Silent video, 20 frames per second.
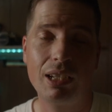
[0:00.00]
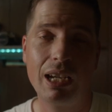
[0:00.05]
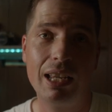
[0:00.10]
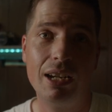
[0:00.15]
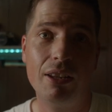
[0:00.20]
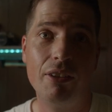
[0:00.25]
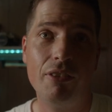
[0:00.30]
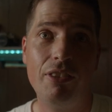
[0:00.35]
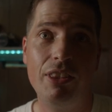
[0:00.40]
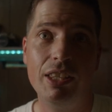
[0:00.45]

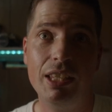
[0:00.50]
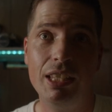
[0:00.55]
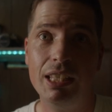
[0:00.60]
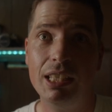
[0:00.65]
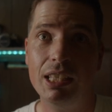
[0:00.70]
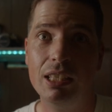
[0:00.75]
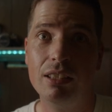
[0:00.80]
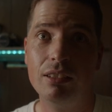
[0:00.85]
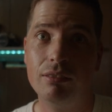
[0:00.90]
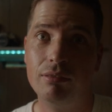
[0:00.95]
kind of the
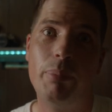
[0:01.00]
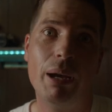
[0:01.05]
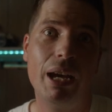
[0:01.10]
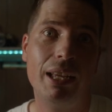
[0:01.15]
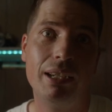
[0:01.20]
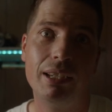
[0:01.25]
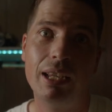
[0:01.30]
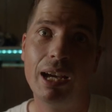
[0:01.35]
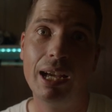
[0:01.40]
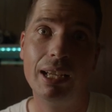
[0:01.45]

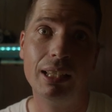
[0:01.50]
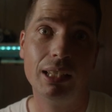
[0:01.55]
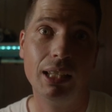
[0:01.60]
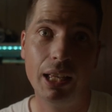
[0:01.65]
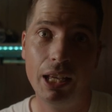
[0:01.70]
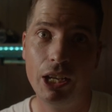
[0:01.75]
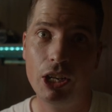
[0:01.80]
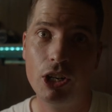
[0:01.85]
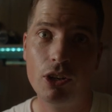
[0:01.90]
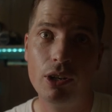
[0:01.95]
bad guy
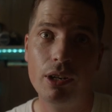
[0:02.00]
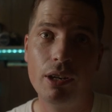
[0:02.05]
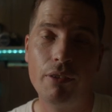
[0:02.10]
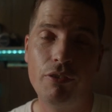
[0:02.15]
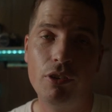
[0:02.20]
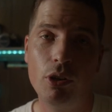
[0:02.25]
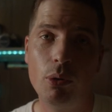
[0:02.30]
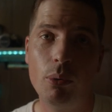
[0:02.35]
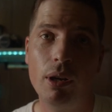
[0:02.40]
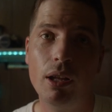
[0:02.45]
lair,
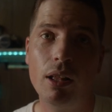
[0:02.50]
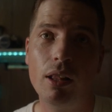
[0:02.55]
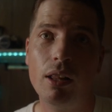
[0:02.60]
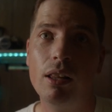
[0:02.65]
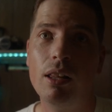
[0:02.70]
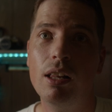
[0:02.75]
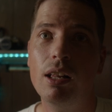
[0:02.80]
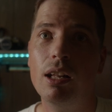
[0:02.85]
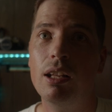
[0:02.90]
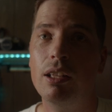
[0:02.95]
if you
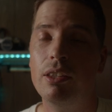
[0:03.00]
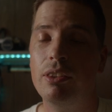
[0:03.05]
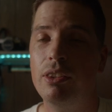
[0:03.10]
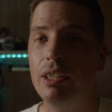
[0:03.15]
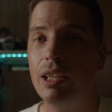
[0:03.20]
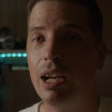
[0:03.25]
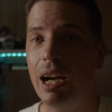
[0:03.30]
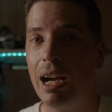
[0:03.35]
will, the